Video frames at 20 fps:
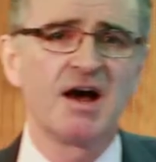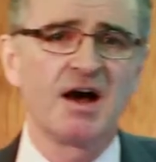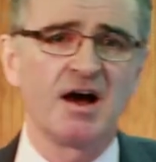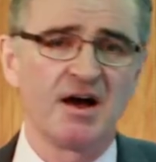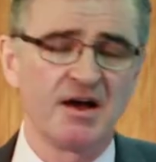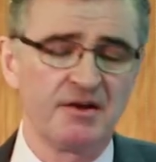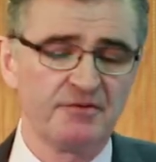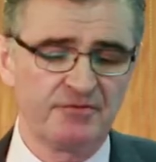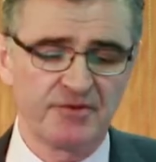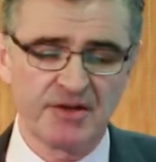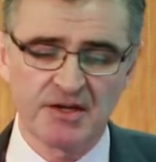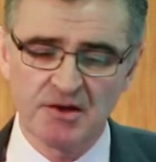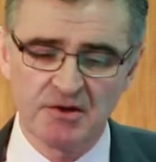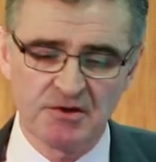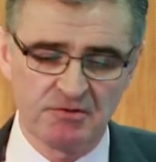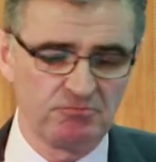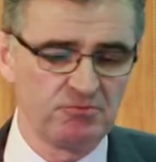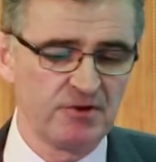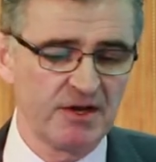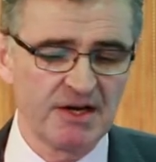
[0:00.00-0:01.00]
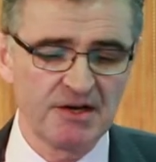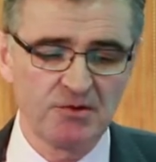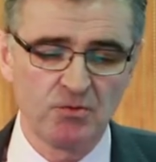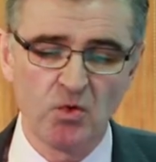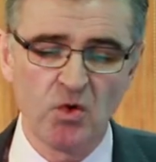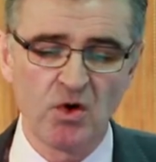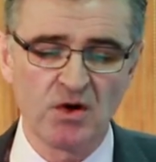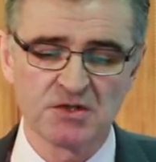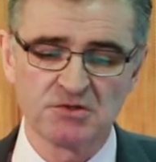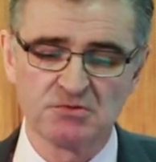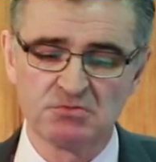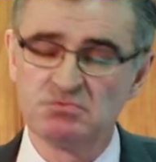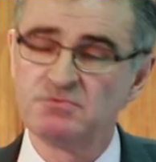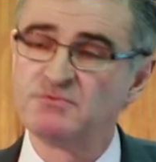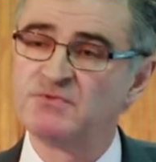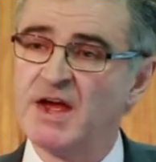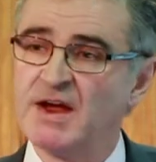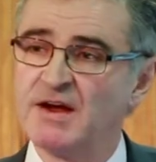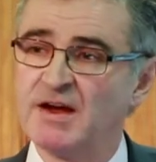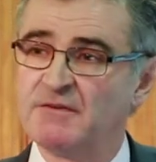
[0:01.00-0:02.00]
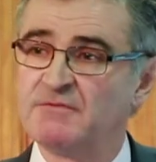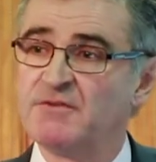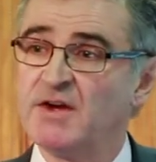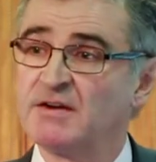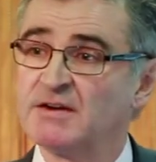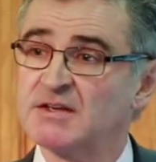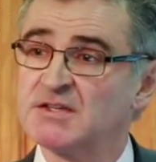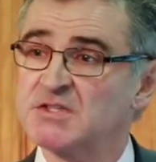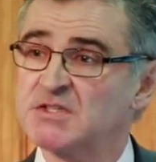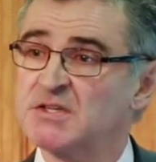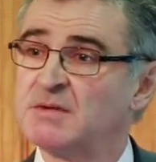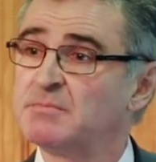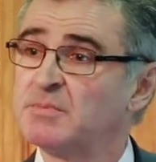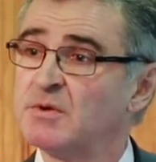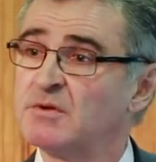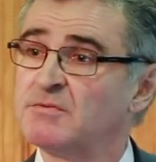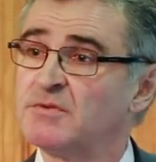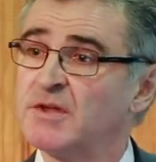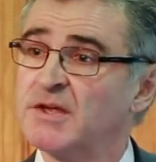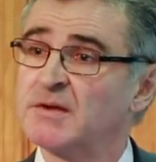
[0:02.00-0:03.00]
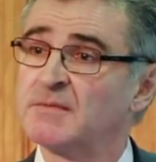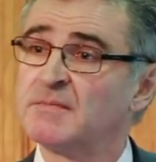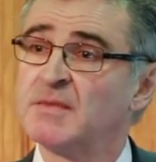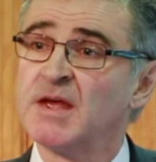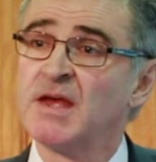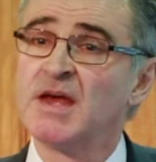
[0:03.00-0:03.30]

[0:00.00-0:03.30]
I think it really was a very simple thing.